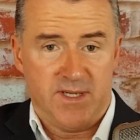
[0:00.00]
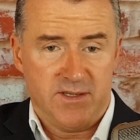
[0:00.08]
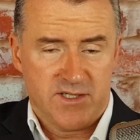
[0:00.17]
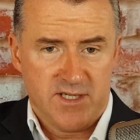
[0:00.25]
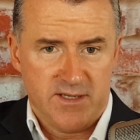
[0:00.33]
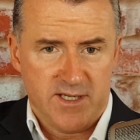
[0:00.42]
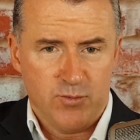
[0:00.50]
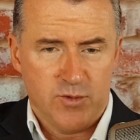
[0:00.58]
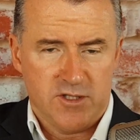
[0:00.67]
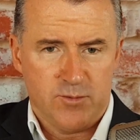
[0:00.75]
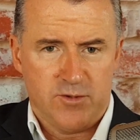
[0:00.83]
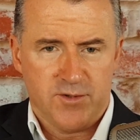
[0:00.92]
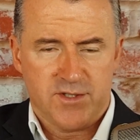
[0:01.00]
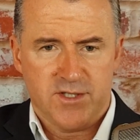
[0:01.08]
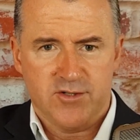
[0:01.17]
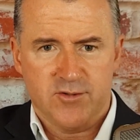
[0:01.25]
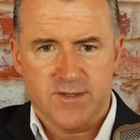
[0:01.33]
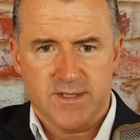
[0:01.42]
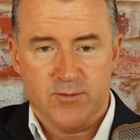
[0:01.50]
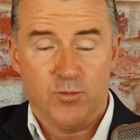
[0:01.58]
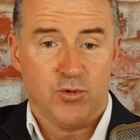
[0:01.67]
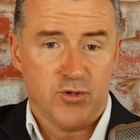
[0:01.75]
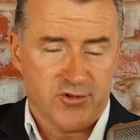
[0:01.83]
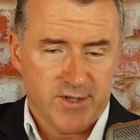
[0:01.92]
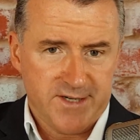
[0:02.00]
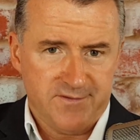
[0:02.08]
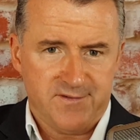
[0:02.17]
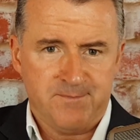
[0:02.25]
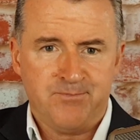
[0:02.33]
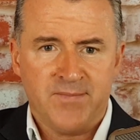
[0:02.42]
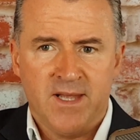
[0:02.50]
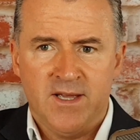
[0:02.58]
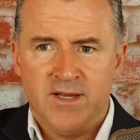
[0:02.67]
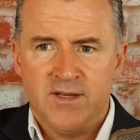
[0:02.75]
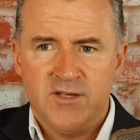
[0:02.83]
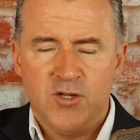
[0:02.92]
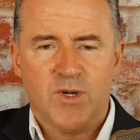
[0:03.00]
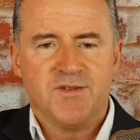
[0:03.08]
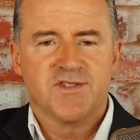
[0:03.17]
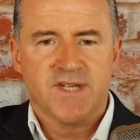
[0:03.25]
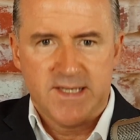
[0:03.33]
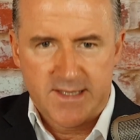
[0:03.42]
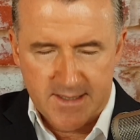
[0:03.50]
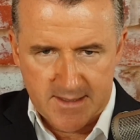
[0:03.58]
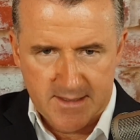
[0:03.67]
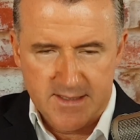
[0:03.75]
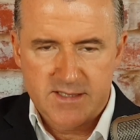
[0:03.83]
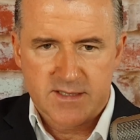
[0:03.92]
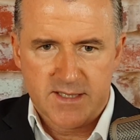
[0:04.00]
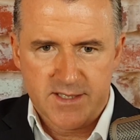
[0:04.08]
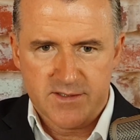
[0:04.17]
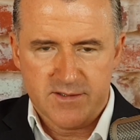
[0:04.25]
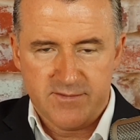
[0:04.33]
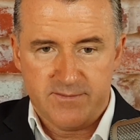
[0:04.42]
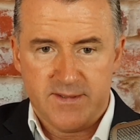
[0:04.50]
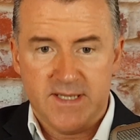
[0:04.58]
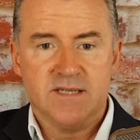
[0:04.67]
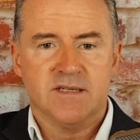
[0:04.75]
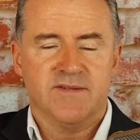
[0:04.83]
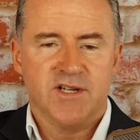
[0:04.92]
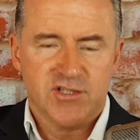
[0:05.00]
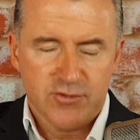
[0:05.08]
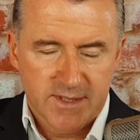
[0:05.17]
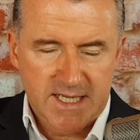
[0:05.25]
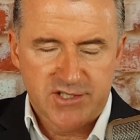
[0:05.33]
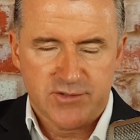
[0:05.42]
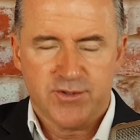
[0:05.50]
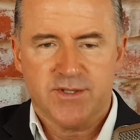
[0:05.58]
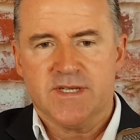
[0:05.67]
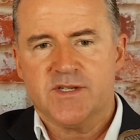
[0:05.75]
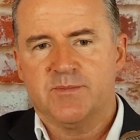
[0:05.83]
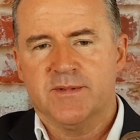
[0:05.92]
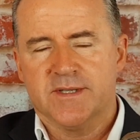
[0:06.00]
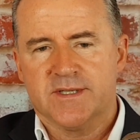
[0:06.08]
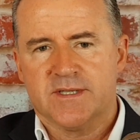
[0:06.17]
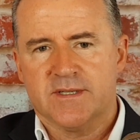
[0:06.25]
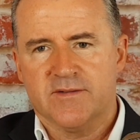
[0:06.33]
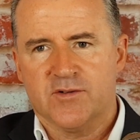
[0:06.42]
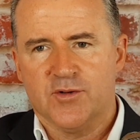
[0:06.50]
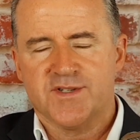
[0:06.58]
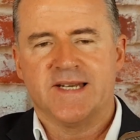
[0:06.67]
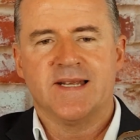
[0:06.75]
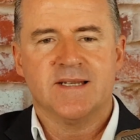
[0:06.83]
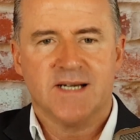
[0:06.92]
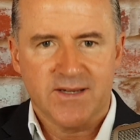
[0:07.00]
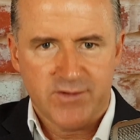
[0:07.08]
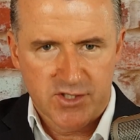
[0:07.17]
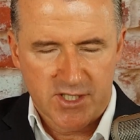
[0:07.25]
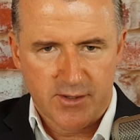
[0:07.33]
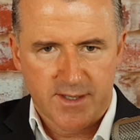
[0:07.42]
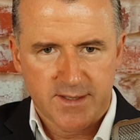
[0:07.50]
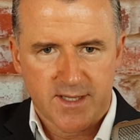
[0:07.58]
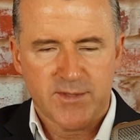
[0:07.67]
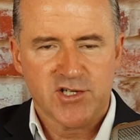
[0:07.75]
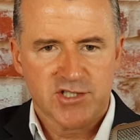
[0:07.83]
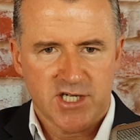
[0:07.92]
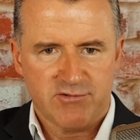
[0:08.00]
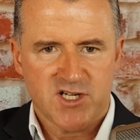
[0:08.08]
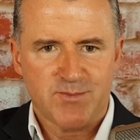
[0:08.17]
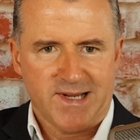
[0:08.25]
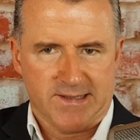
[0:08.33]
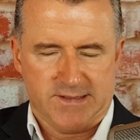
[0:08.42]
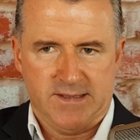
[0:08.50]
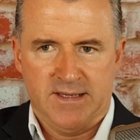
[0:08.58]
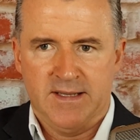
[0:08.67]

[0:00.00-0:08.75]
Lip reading: certainly a World War II war grave. You won't see any signs of individual casualties, but of course any divers going there must show respect.